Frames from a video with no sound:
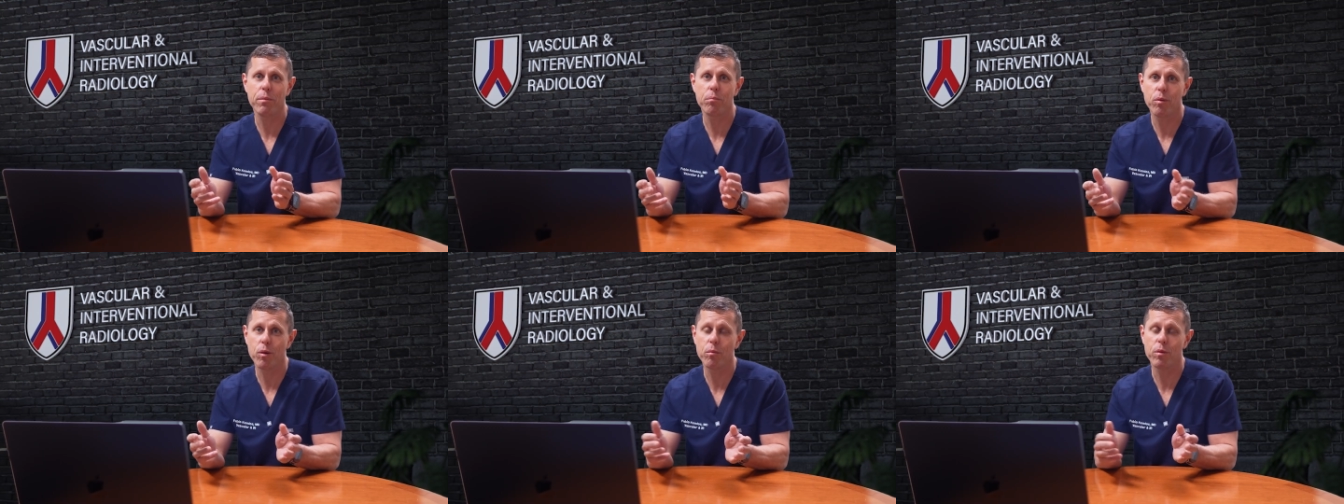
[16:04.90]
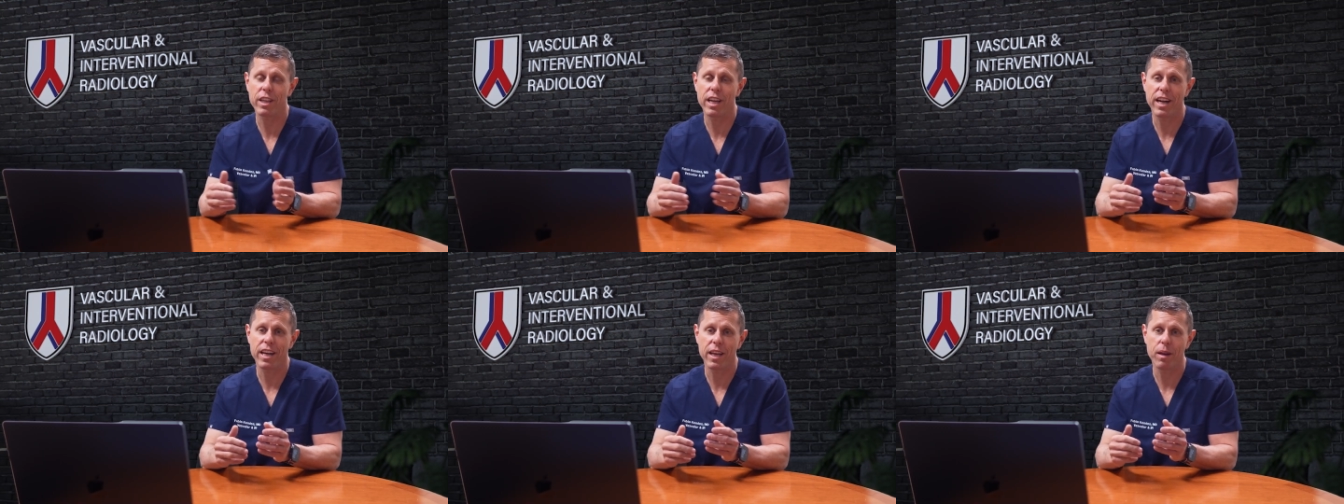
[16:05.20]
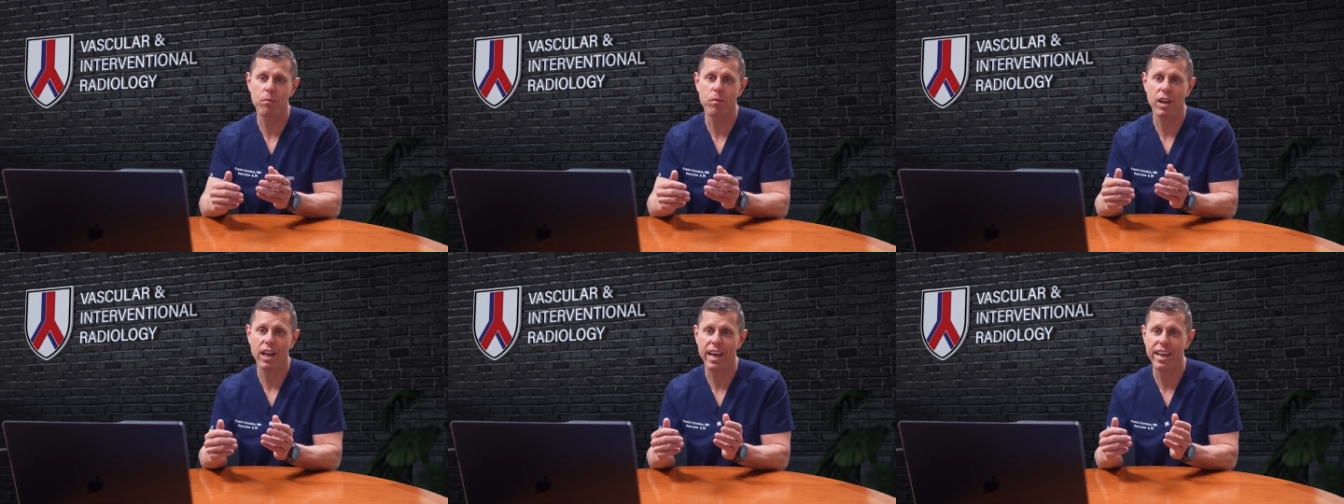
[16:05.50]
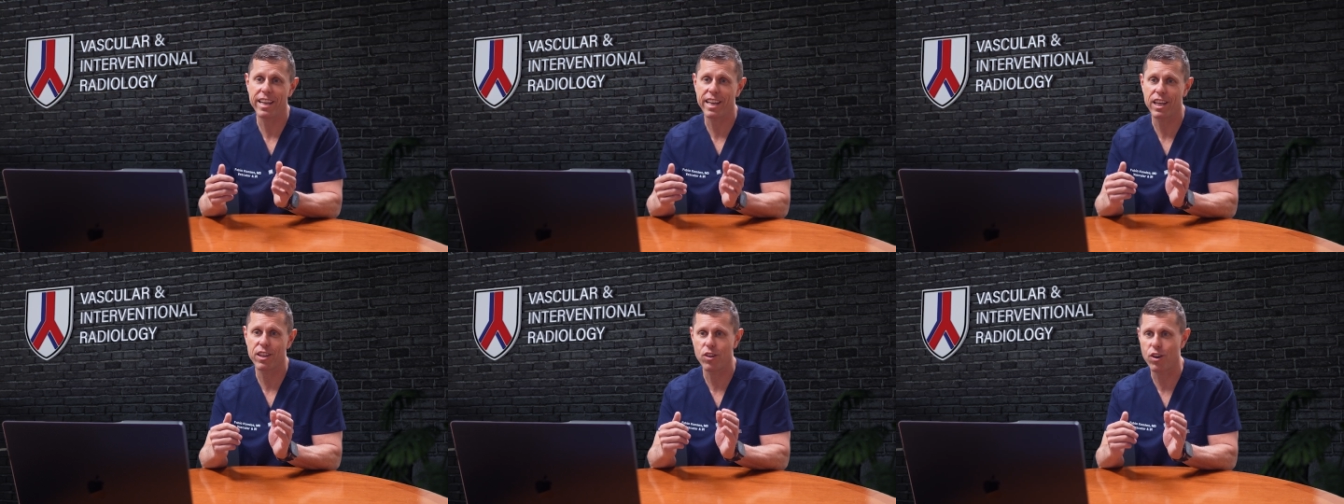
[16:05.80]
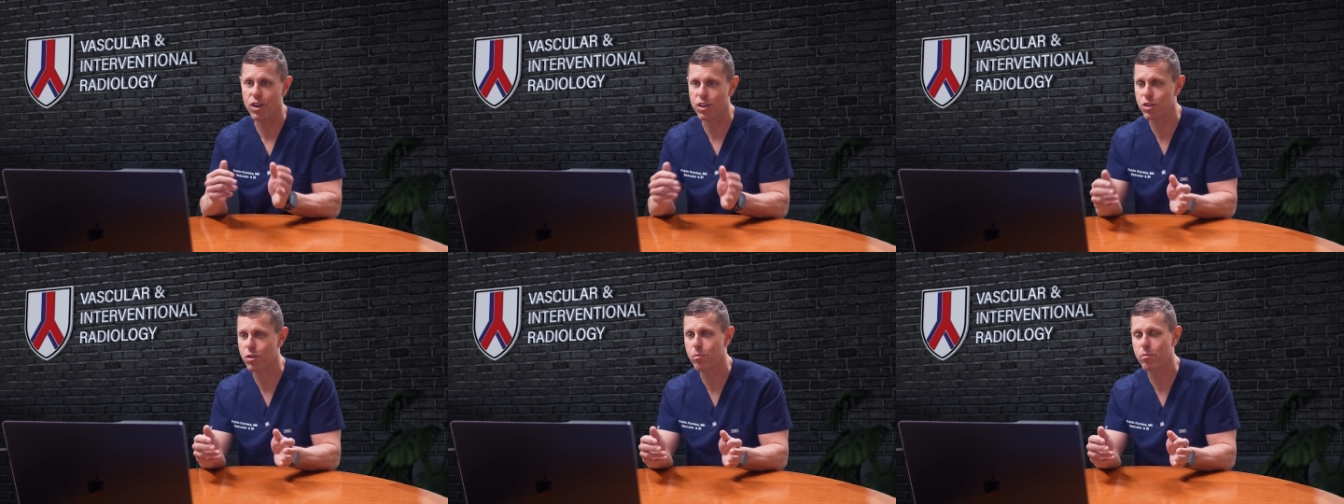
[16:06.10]
pulmonary emboli can
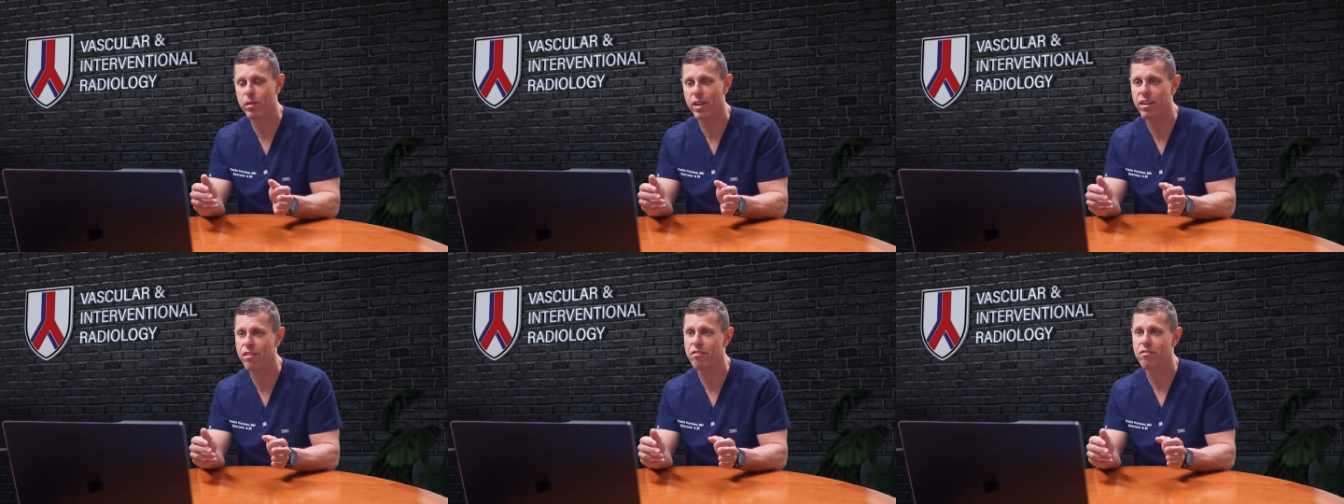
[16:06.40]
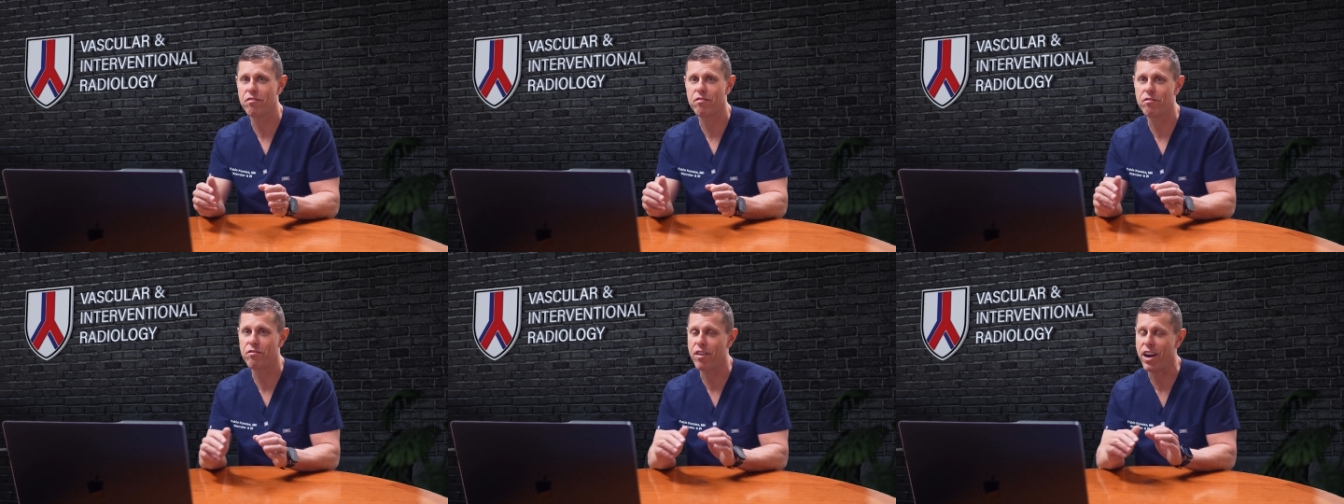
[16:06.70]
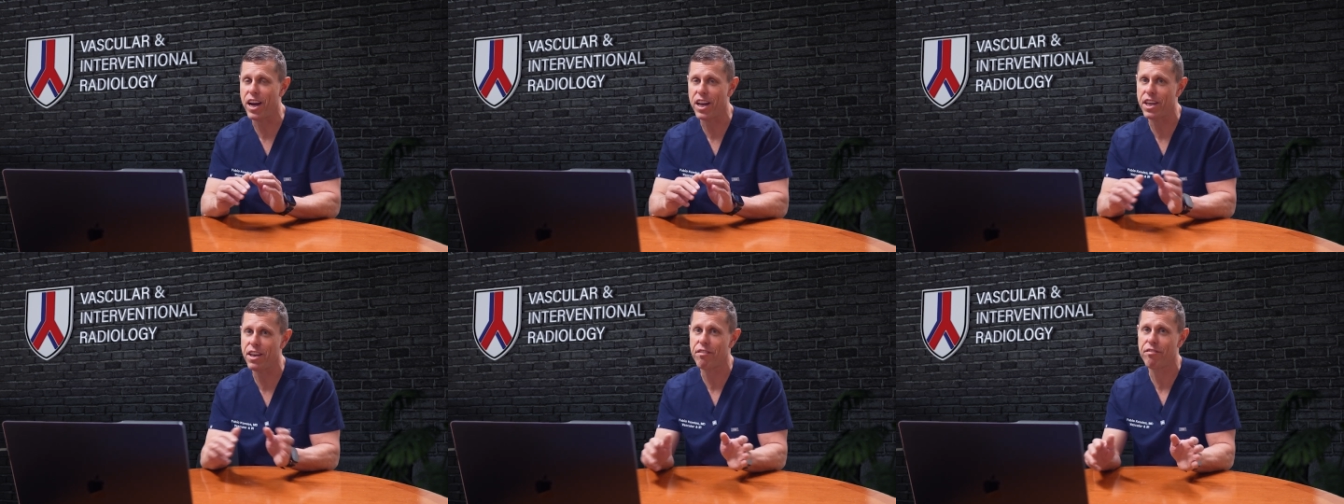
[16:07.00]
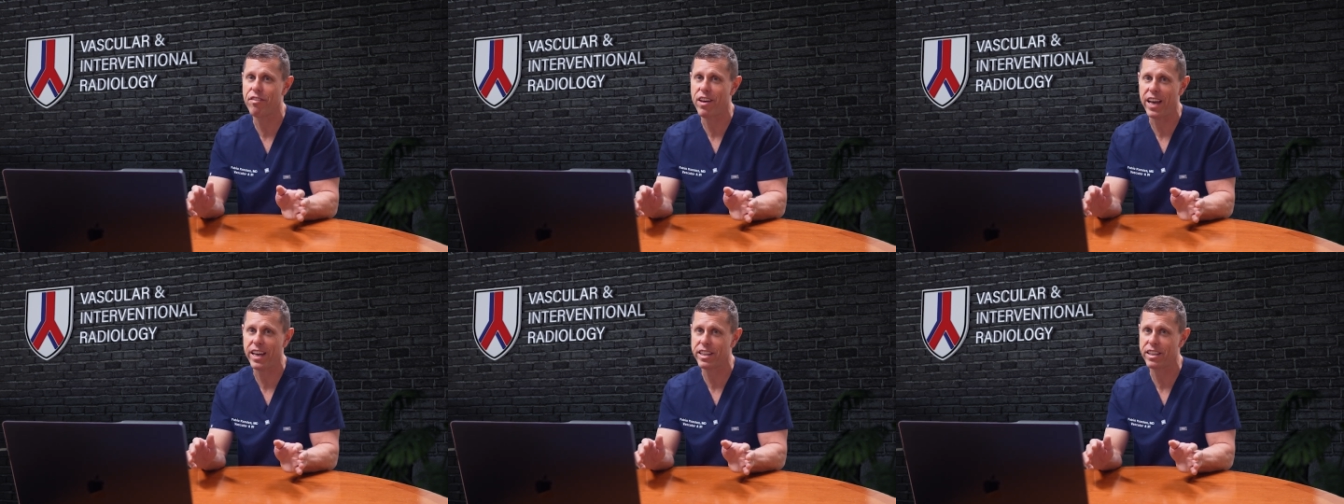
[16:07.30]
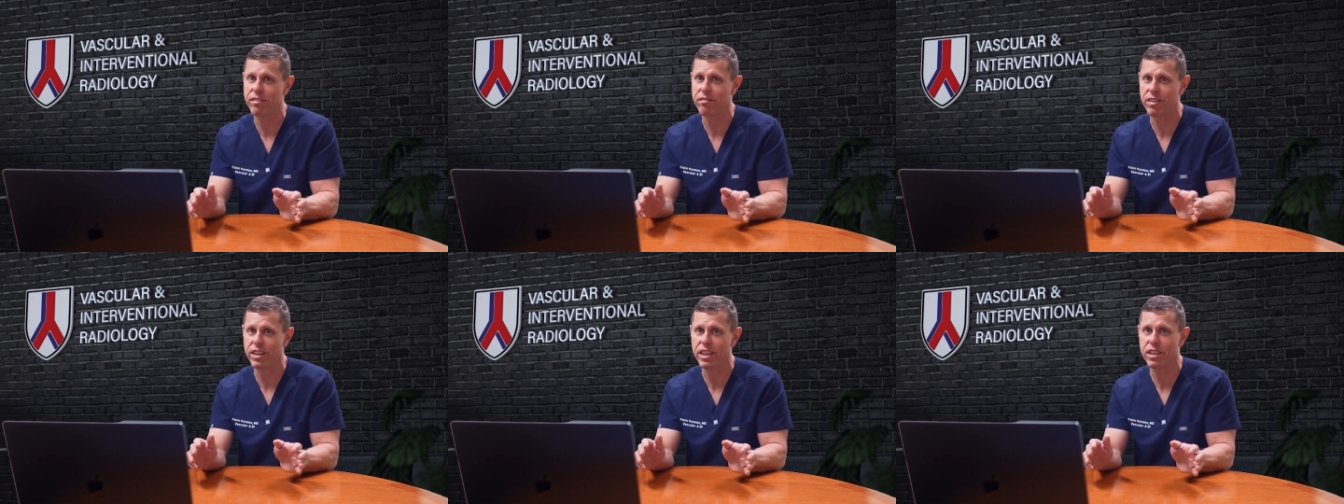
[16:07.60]
also be very
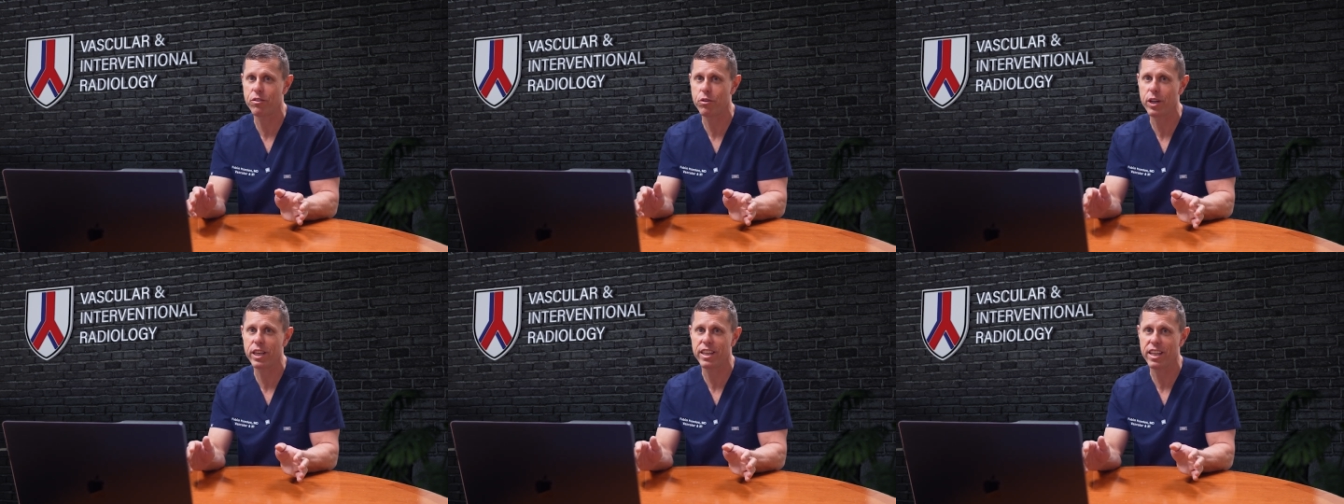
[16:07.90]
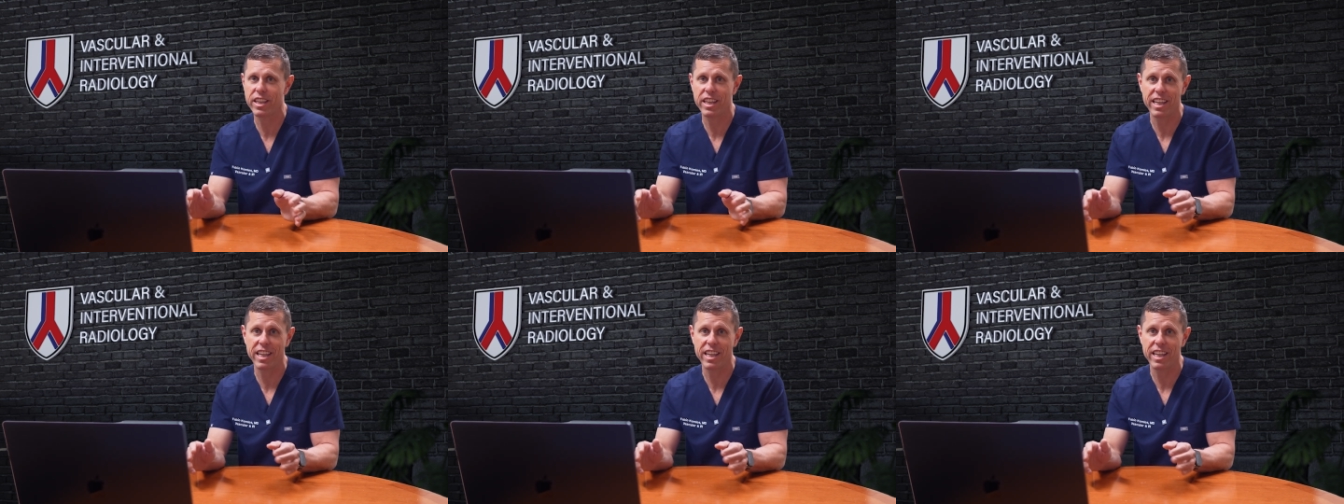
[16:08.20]
effectively treated,